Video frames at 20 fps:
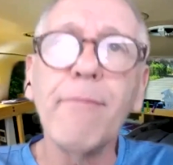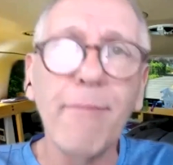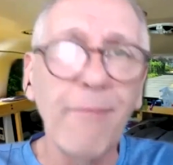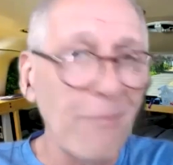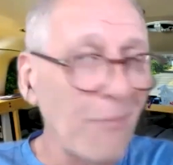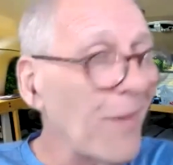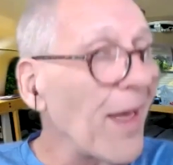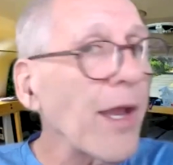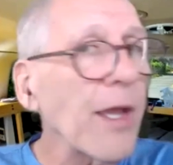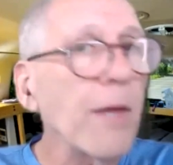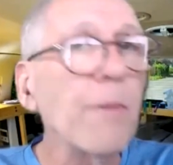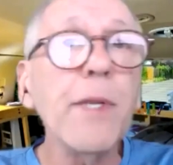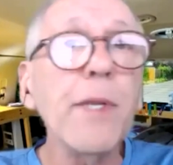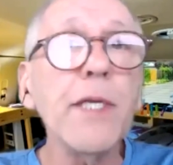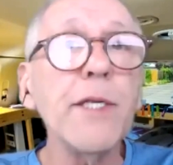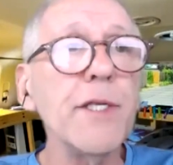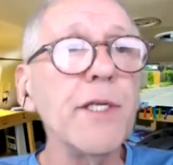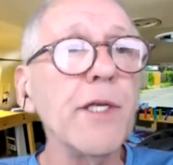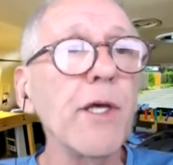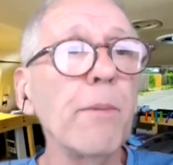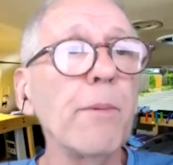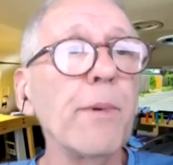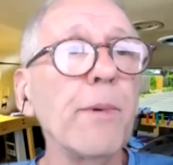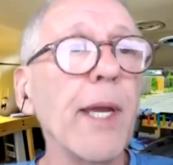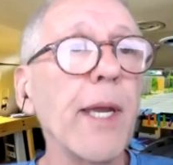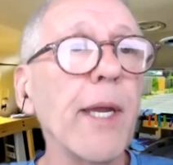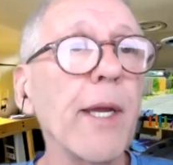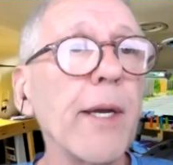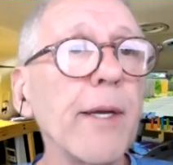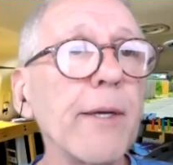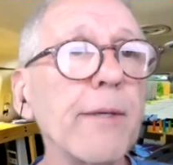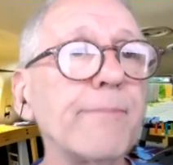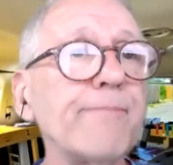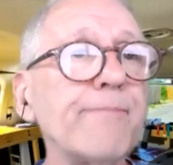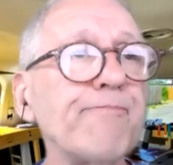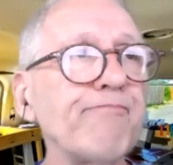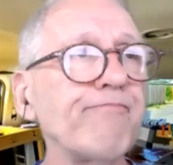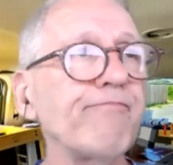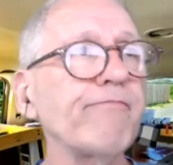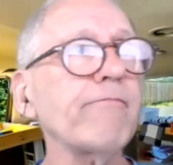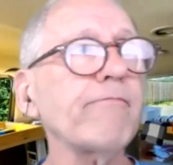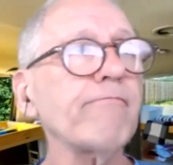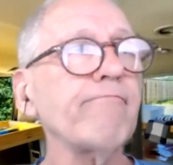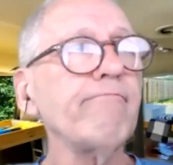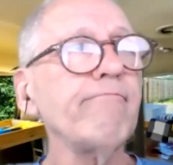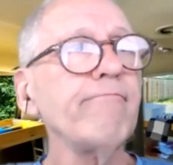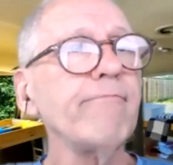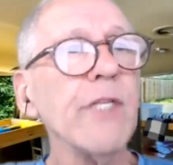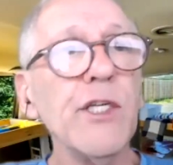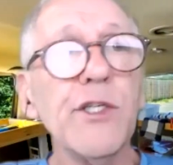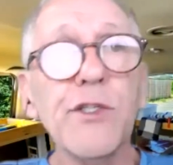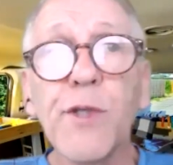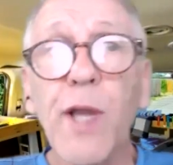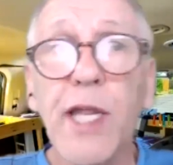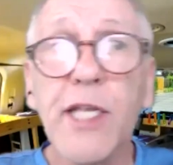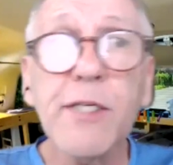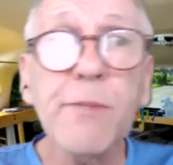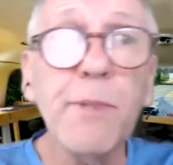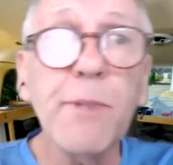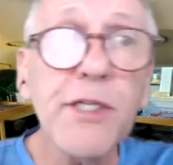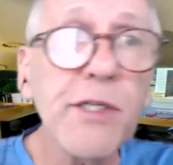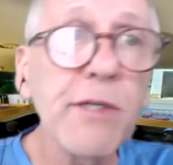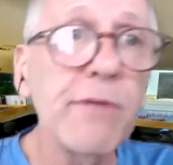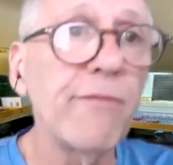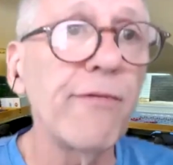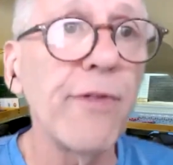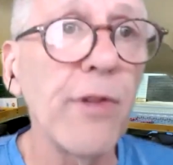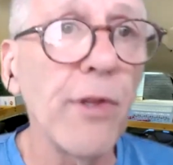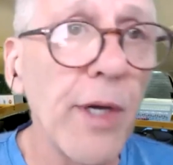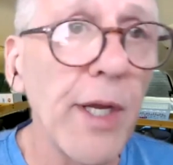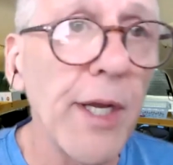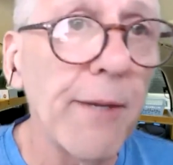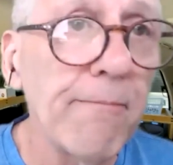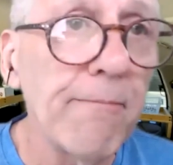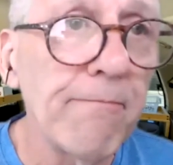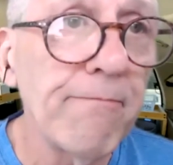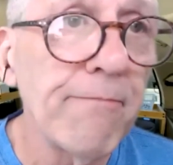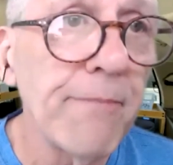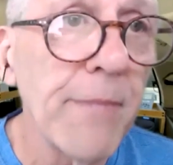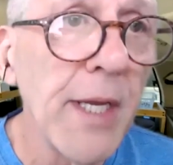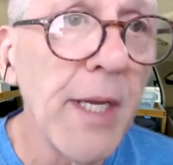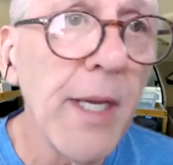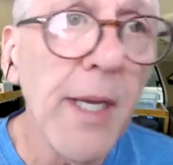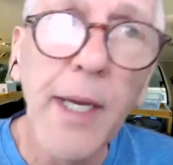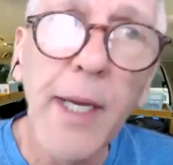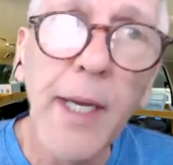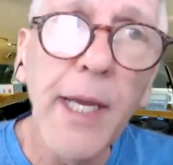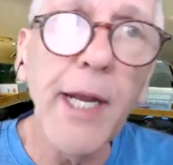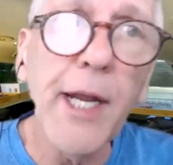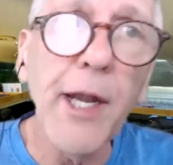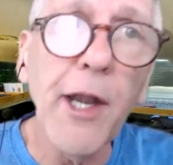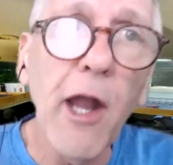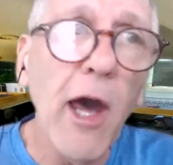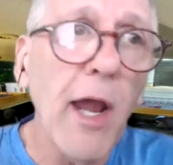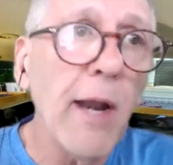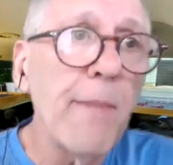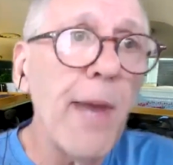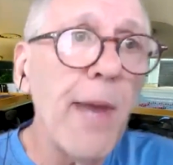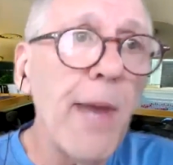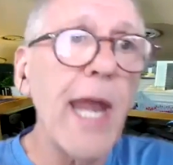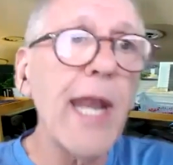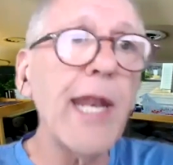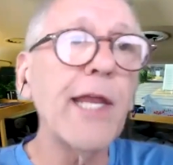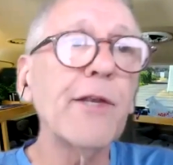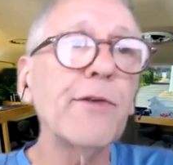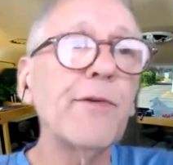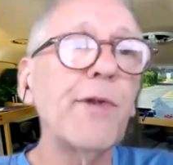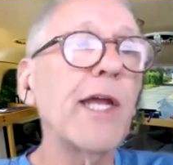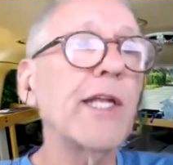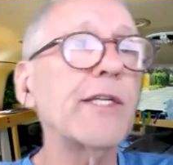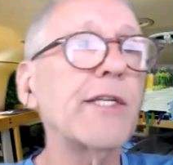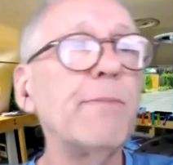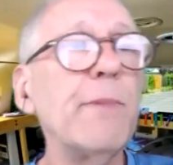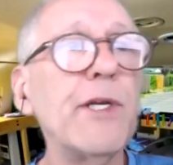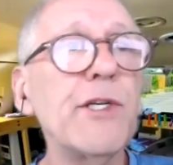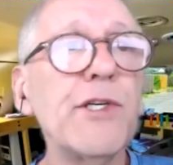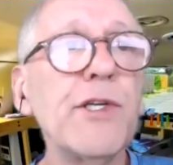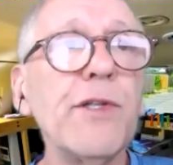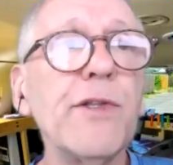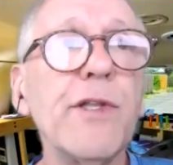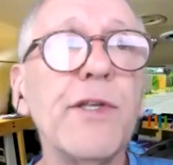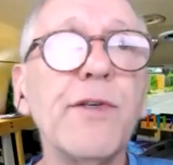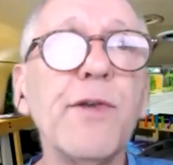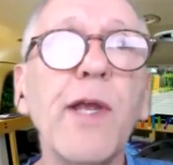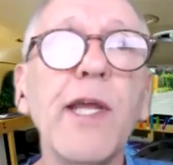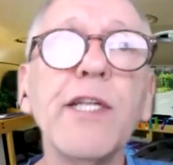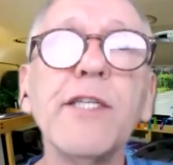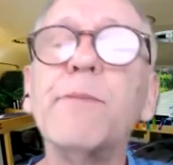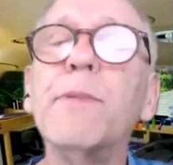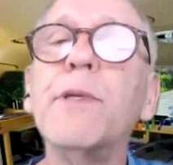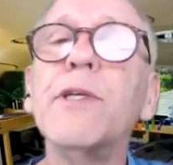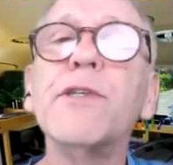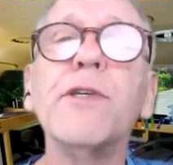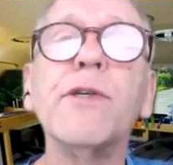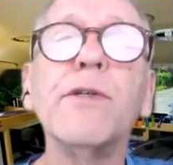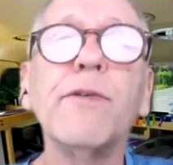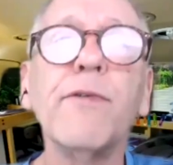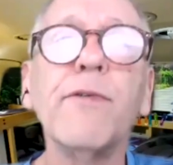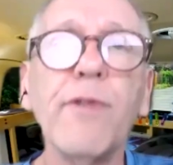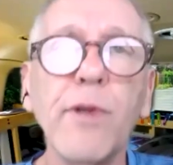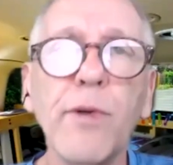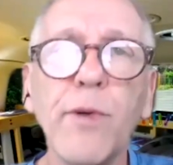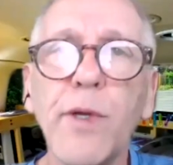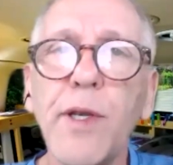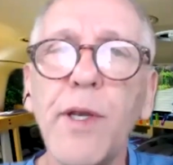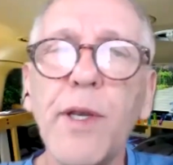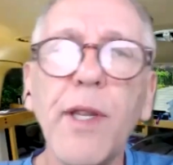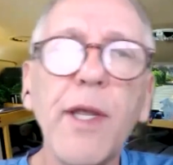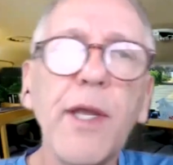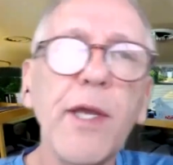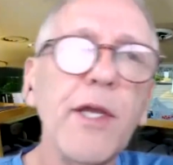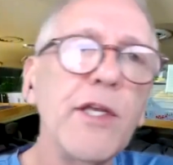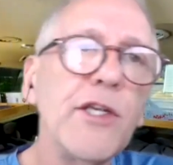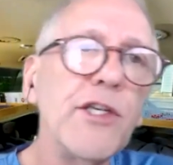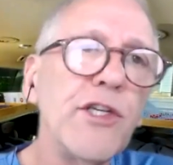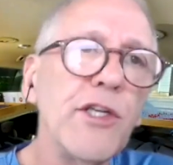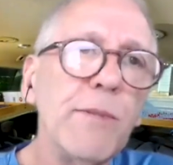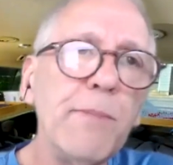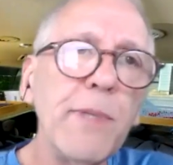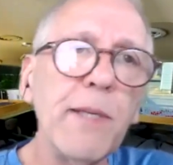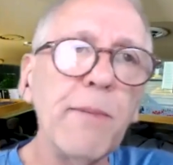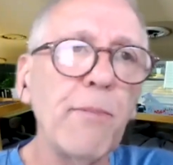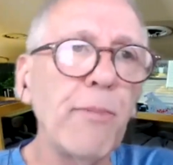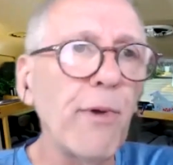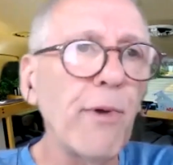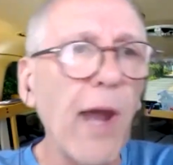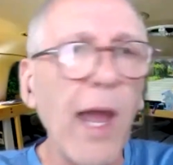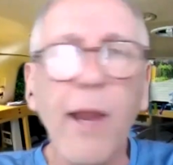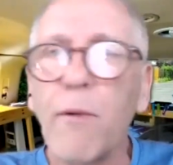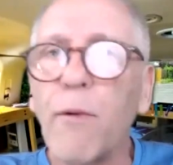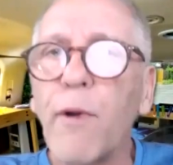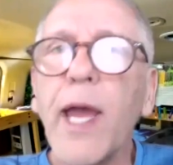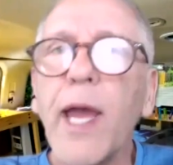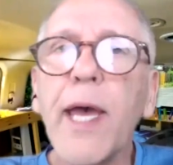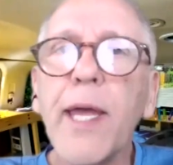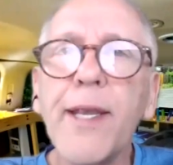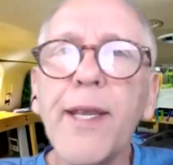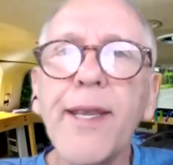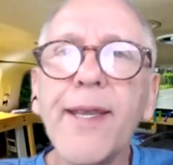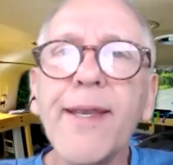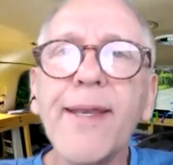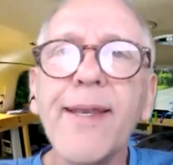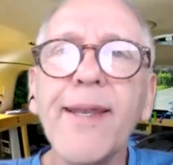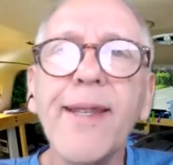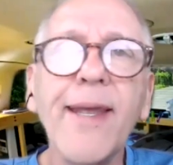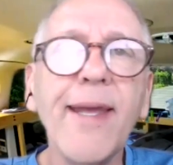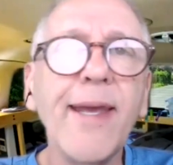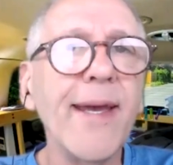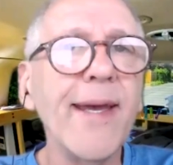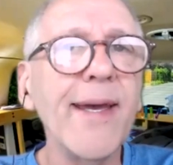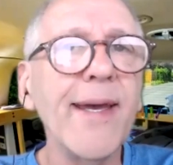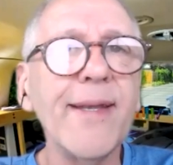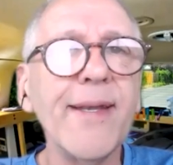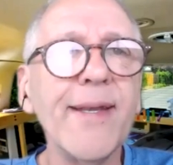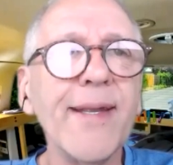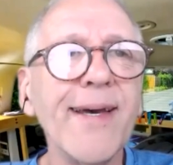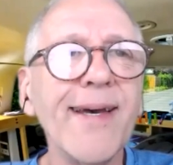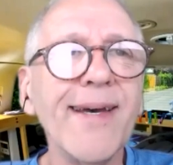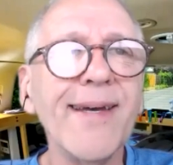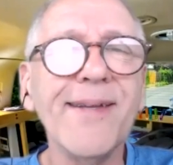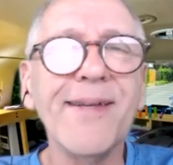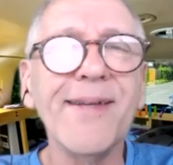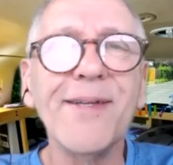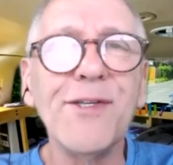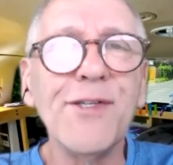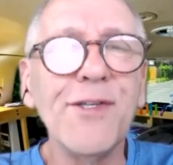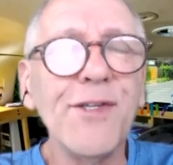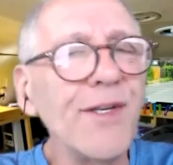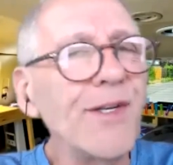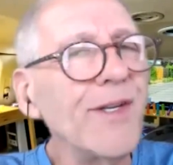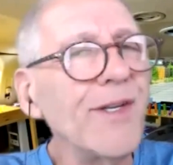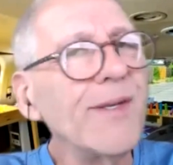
That could be a deal breaker. Transmission fluid. In an automatic transmission, the transmission fluid should be bright red and should